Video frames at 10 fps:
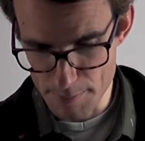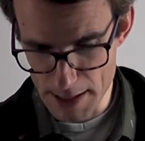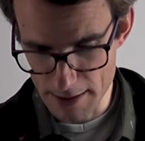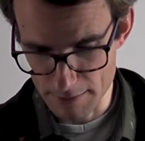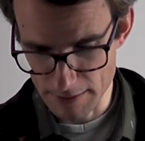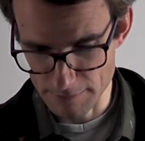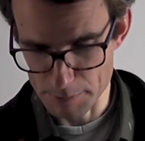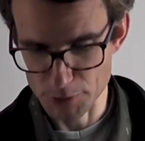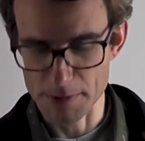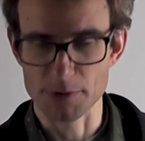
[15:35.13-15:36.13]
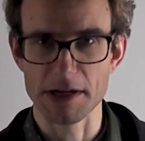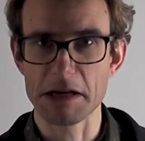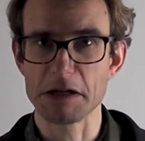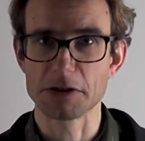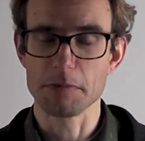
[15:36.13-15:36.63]
if we put them
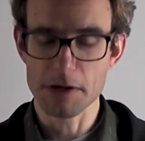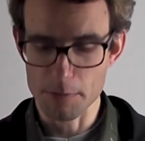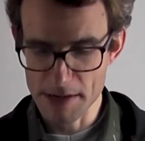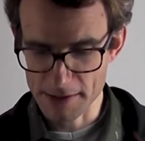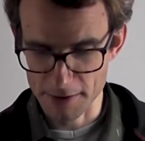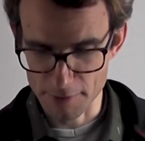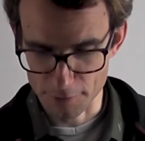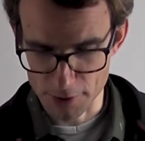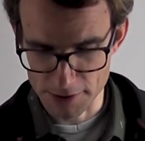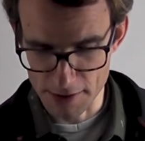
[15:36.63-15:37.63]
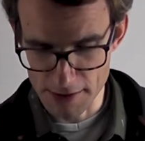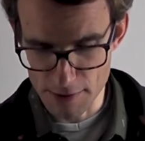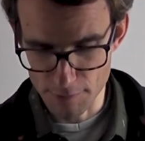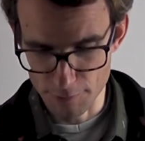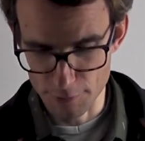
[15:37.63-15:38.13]
together in some new beaker, of course, the
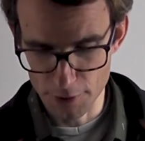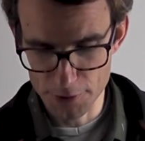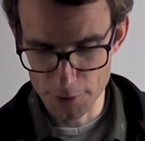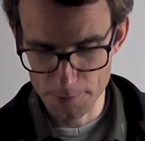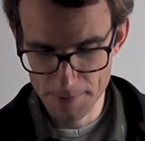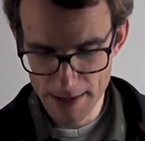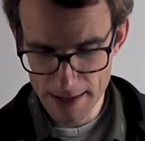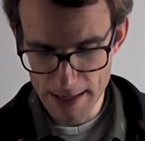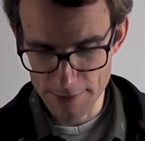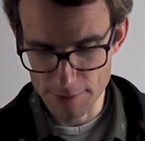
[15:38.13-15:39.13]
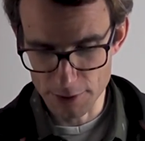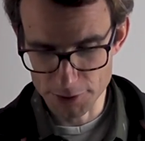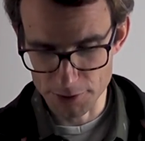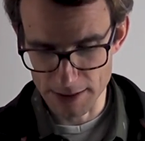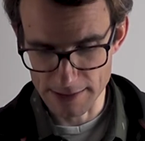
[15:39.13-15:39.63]
new volume, and we
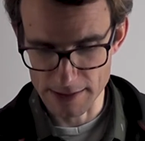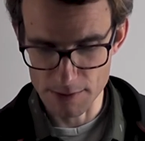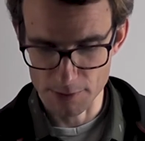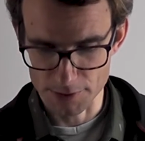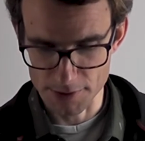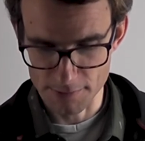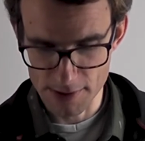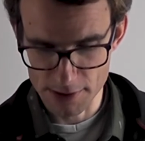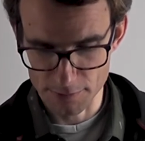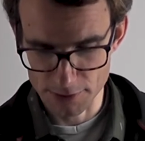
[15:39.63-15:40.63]
also get a new concentration.